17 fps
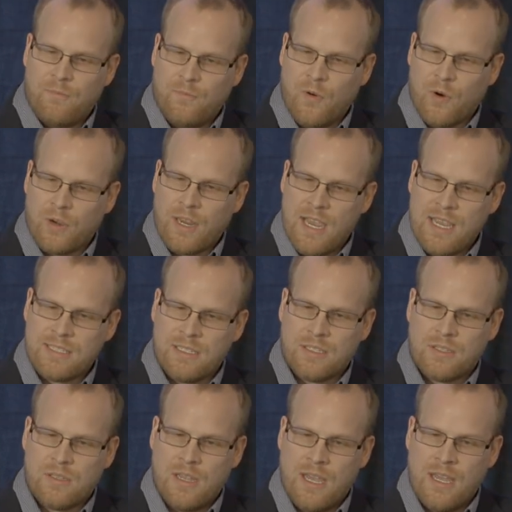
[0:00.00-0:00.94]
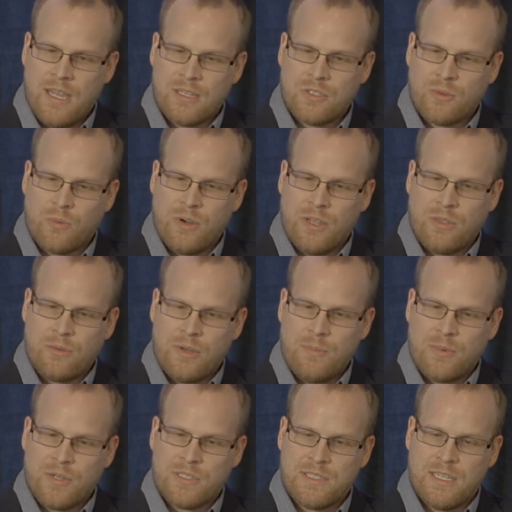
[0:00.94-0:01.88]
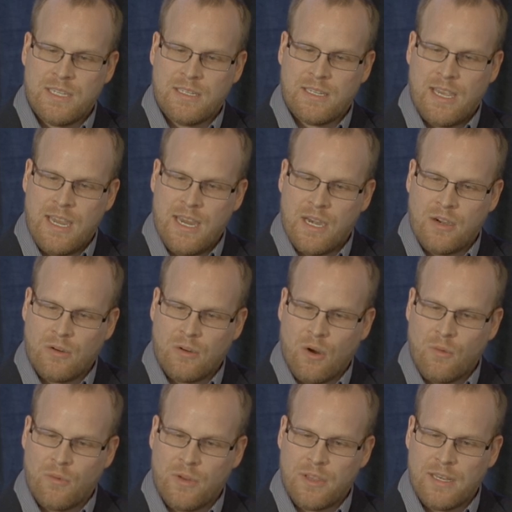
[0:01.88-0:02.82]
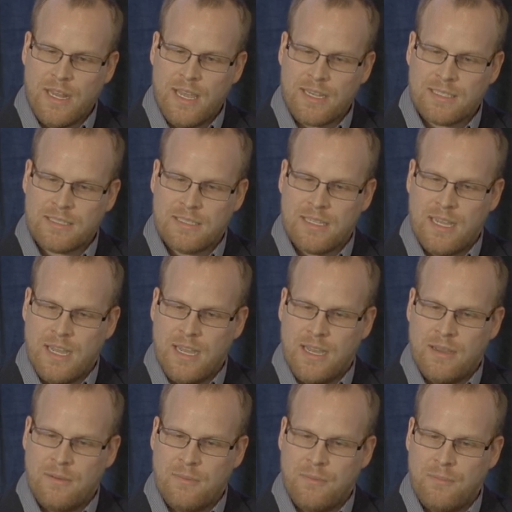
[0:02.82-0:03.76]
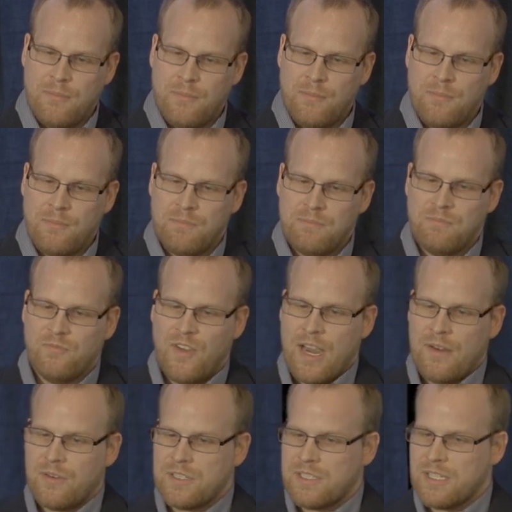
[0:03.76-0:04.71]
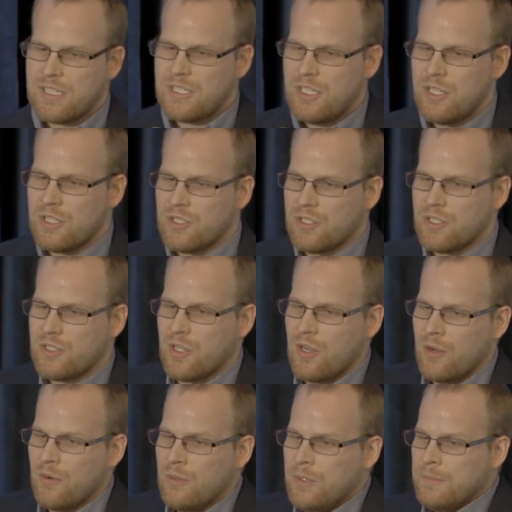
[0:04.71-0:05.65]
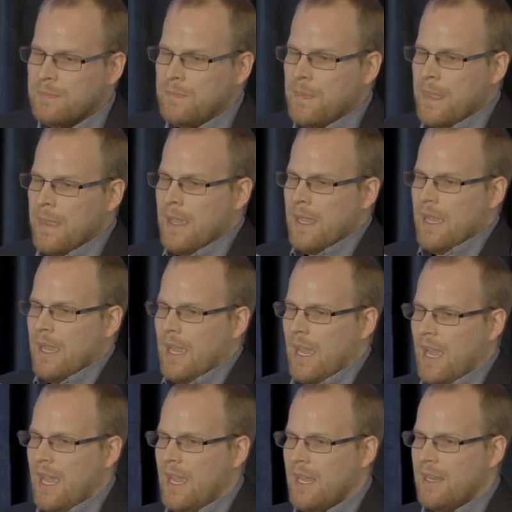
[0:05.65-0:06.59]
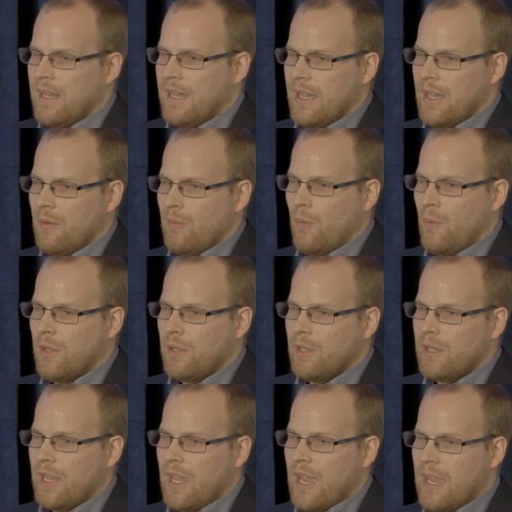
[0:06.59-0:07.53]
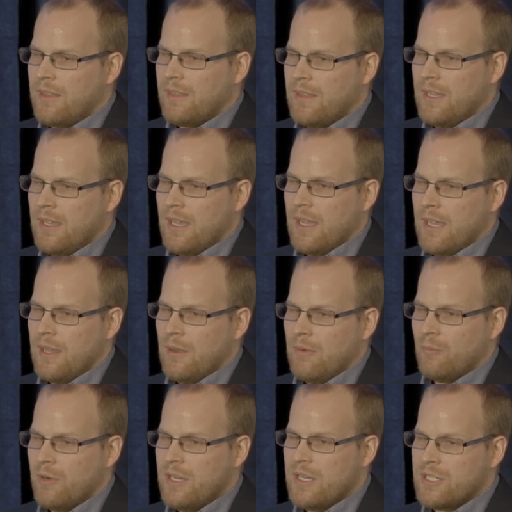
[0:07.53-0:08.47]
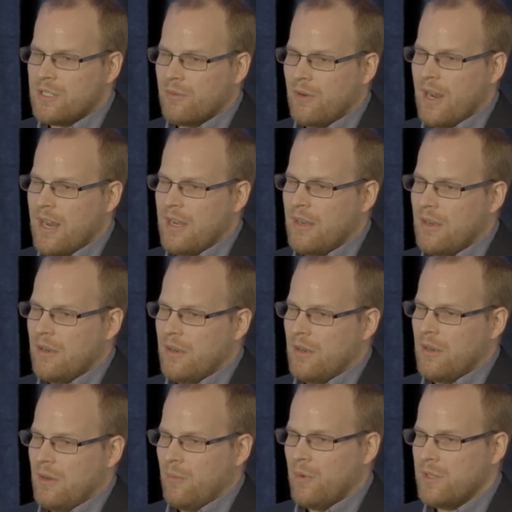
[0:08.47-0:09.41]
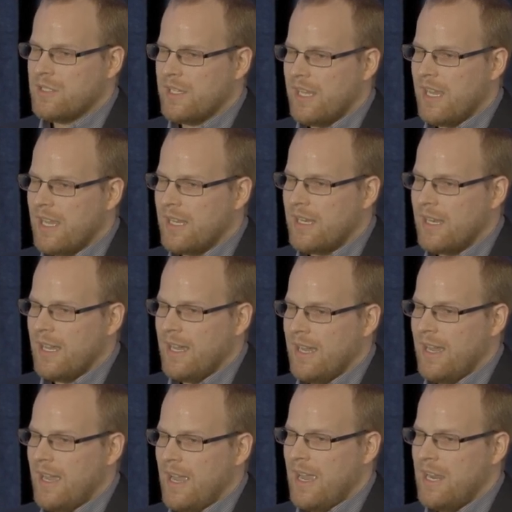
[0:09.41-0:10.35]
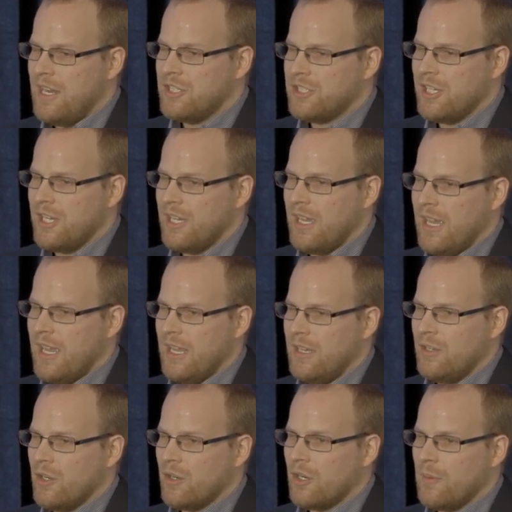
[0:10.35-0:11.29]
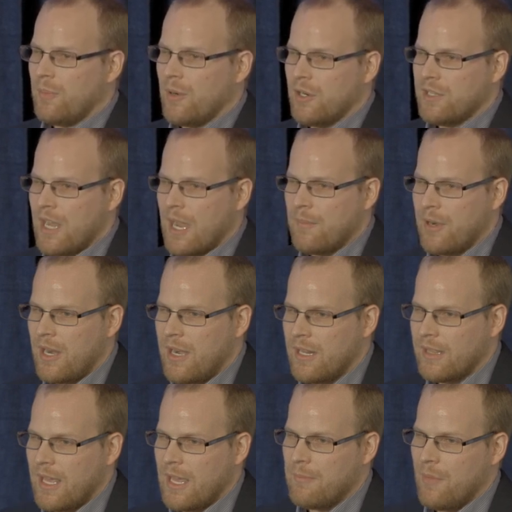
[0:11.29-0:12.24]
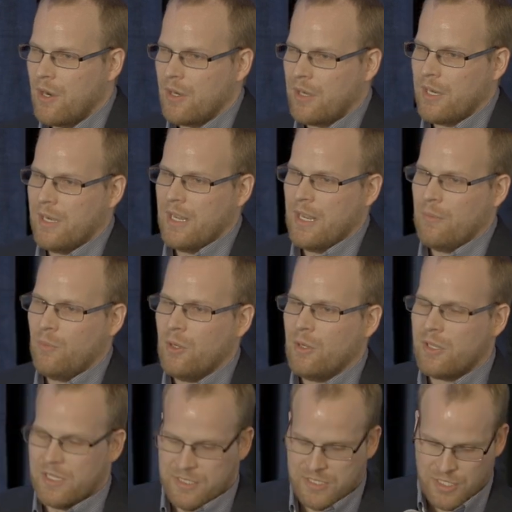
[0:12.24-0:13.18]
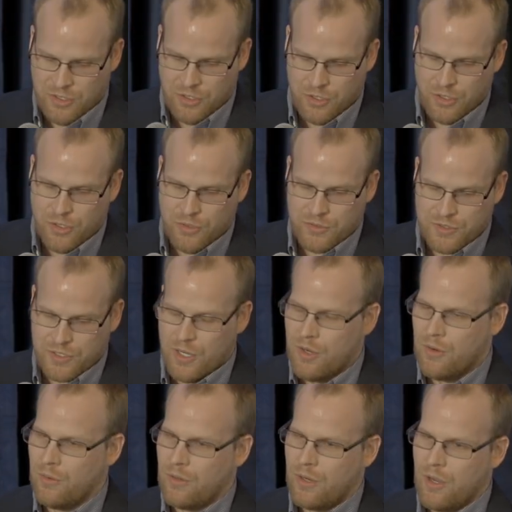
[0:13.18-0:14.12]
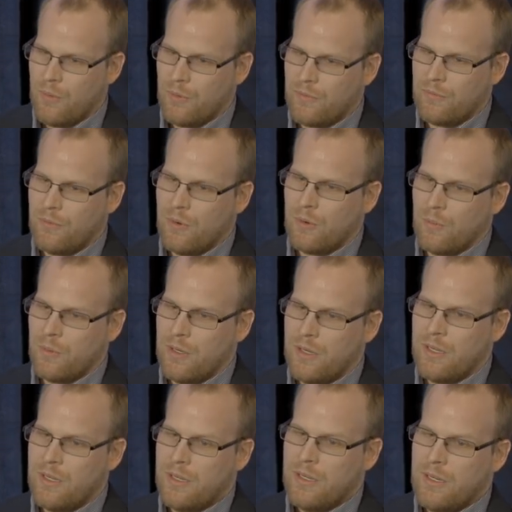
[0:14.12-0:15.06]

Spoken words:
forecasting 23% CAGR over the next 5 or 6 years or so. And when we look at the region, right, once again, Asia and Europe are dominating that market and will continue to do so going forward.